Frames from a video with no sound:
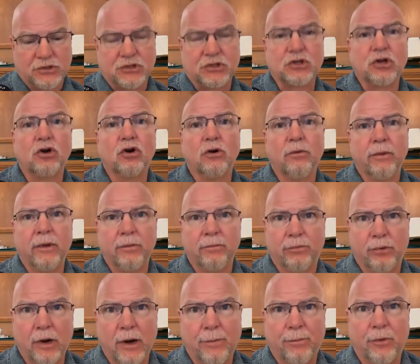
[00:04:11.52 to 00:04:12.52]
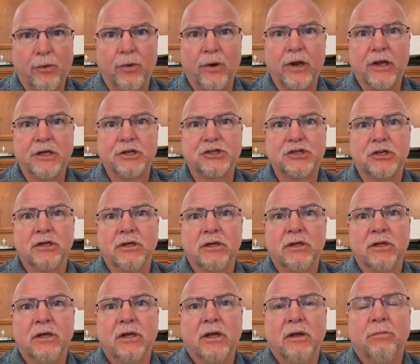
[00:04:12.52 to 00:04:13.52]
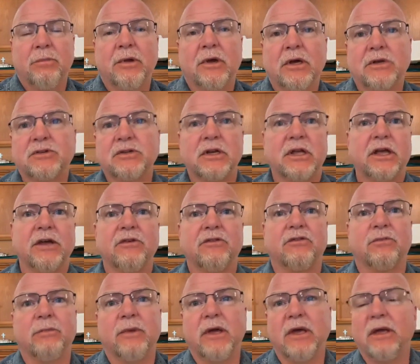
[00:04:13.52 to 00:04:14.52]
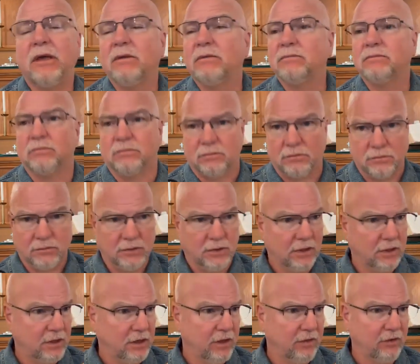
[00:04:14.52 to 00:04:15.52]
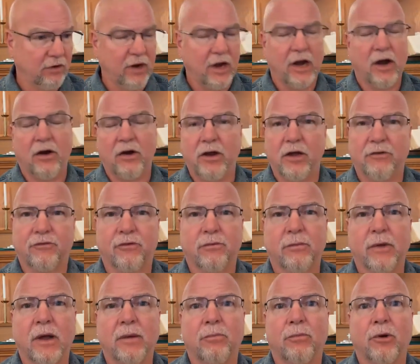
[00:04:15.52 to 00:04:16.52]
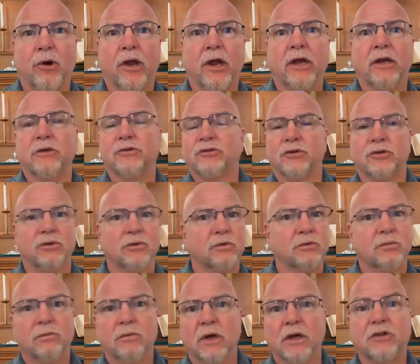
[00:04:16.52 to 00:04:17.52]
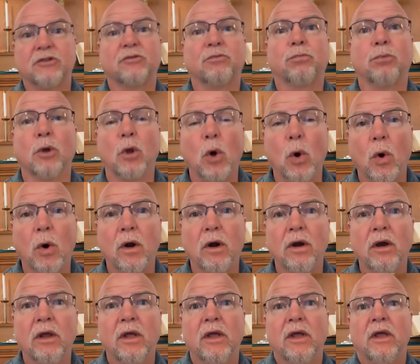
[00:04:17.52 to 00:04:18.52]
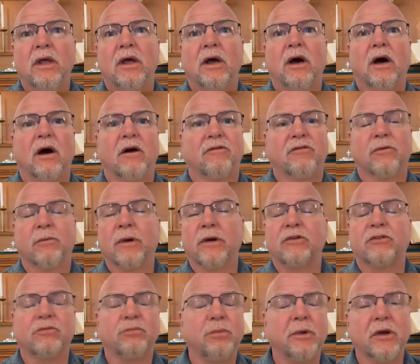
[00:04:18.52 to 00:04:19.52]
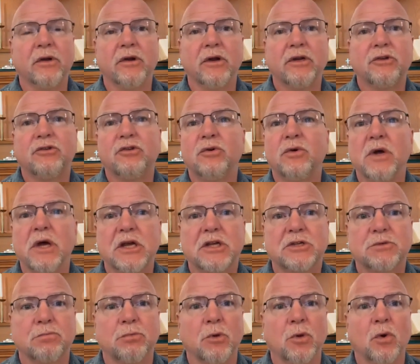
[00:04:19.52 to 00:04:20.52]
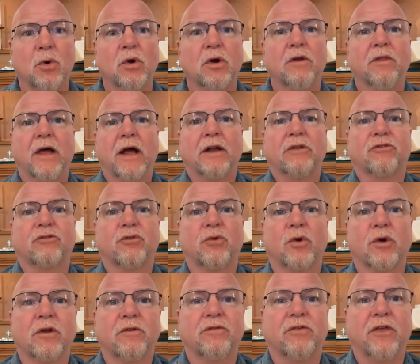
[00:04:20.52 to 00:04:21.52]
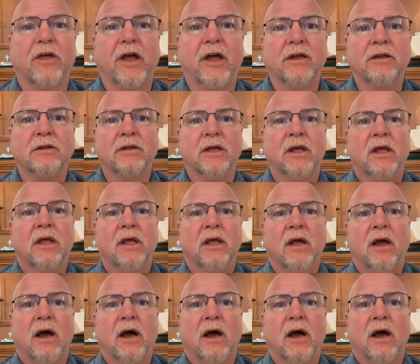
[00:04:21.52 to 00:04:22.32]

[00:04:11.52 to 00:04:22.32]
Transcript: sermon preparation because it gives me another area for my brain to explore, uh, for my spirit to explore, that sort of thing.